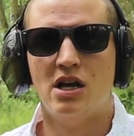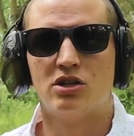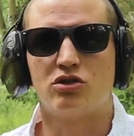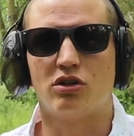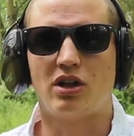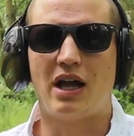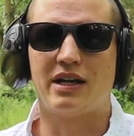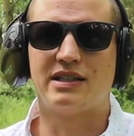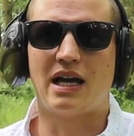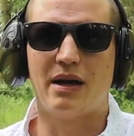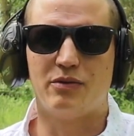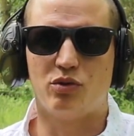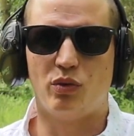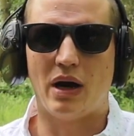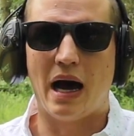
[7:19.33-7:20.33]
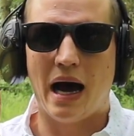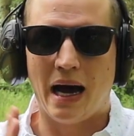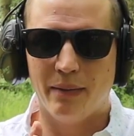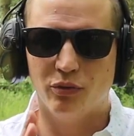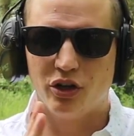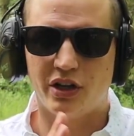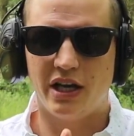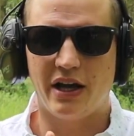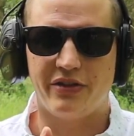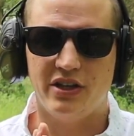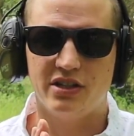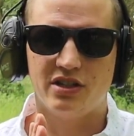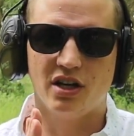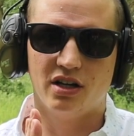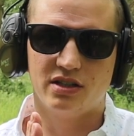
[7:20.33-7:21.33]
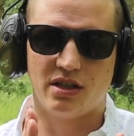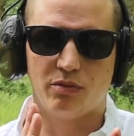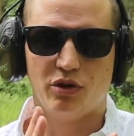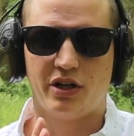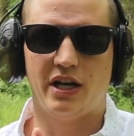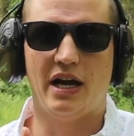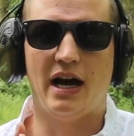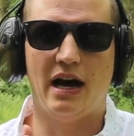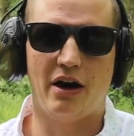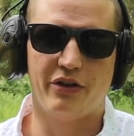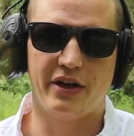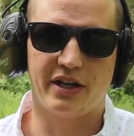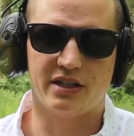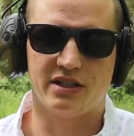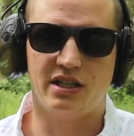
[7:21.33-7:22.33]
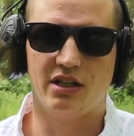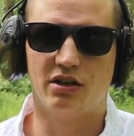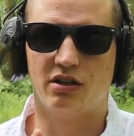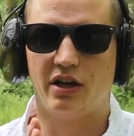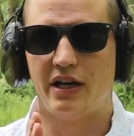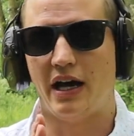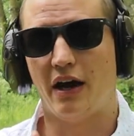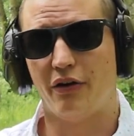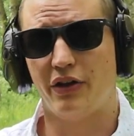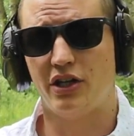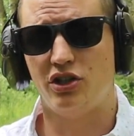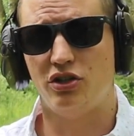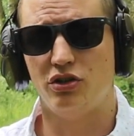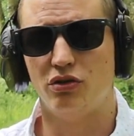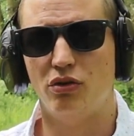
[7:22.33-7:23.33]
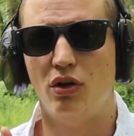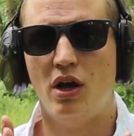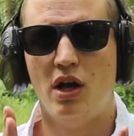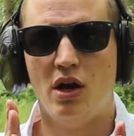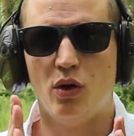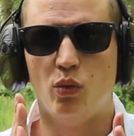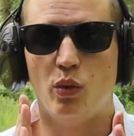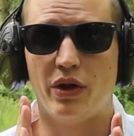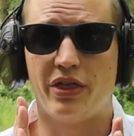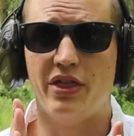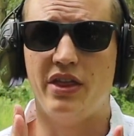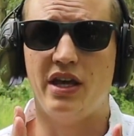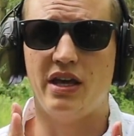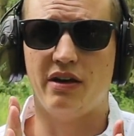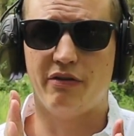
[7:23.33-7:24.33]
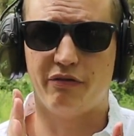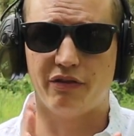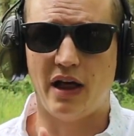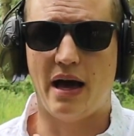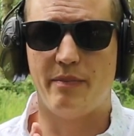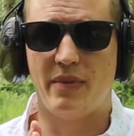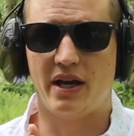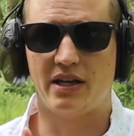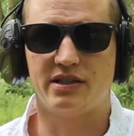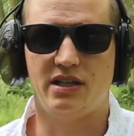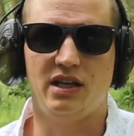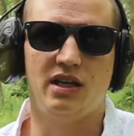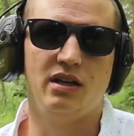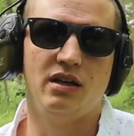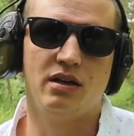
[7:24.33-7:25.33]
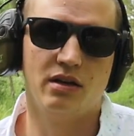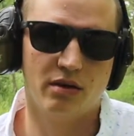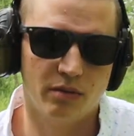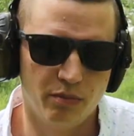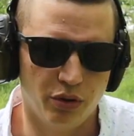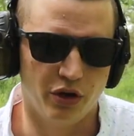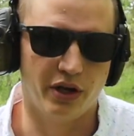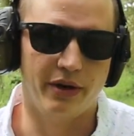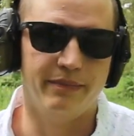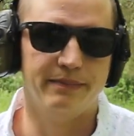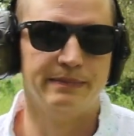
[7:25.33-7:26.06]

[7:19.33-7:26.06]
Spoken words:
So a lot of times when I'm looking at these guns, I'm looking at how they conceal and how they shoot with the flat magazine put in.